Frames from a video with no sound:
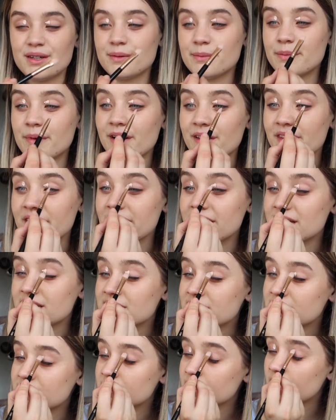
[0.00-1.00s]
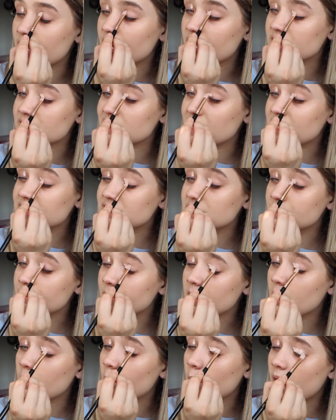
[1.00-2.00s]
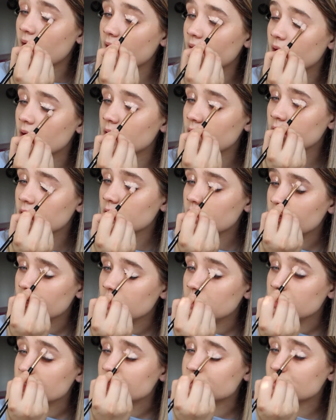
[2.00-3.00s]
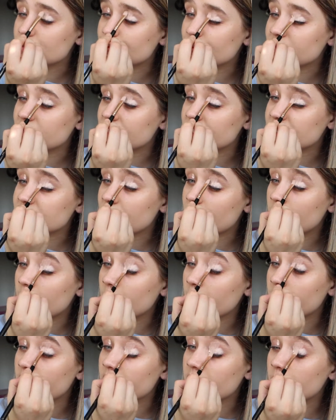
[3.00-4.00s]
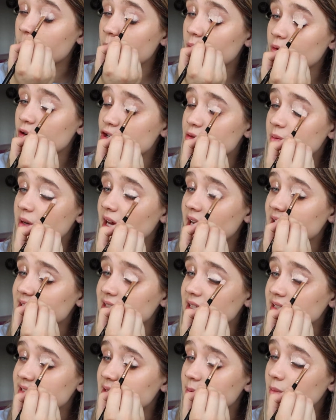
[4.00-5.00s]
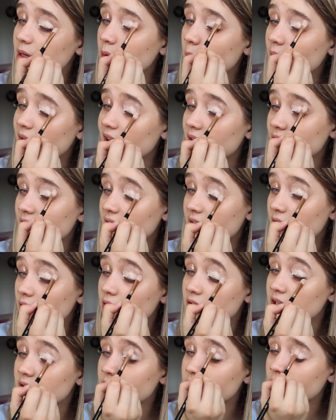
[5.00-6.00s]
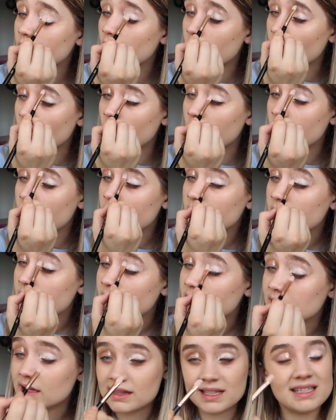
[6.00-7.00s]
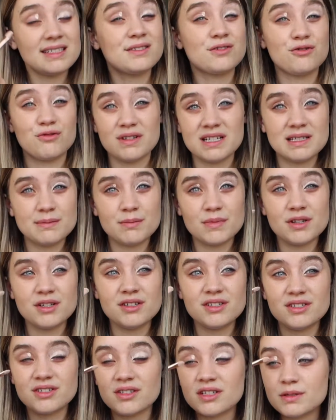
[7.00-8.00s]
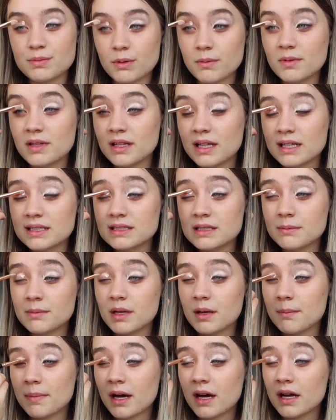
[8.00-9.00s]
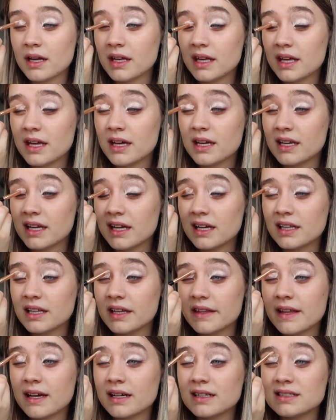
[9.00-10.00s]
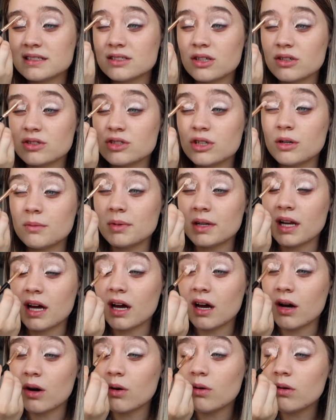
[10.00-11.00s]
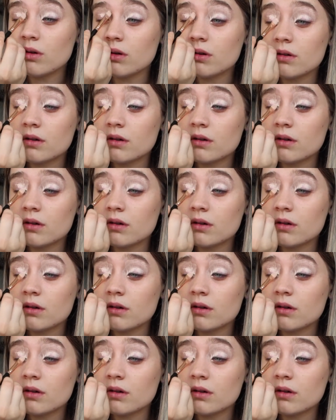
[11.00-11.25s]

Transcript: But this has lasted me a while, so I'm just spreading this out with a brush, but it has lasted me a while. I think I got it for last Christmas, so it's probably lasted me about a year nearly then, because it's October now.